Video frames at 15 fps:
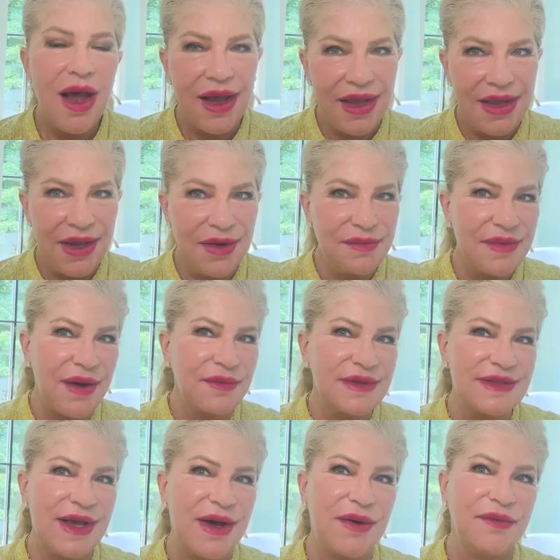I hope that
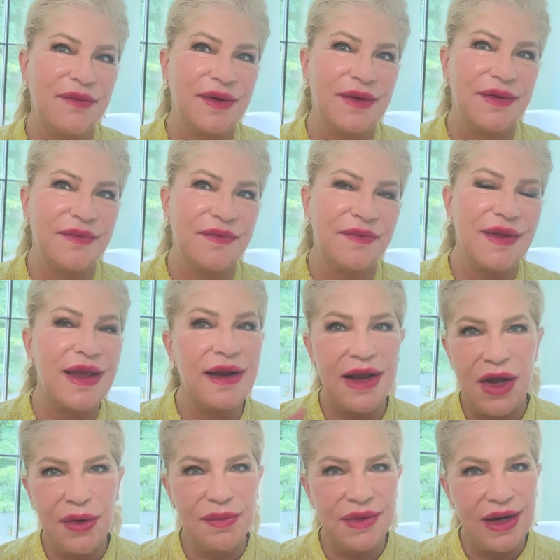was helpful, and I
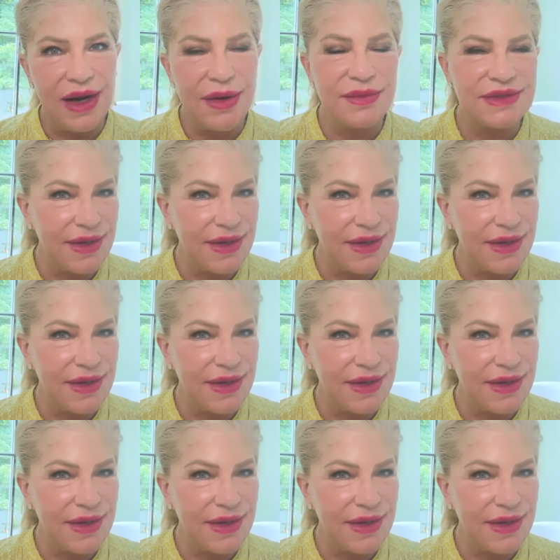hope that I was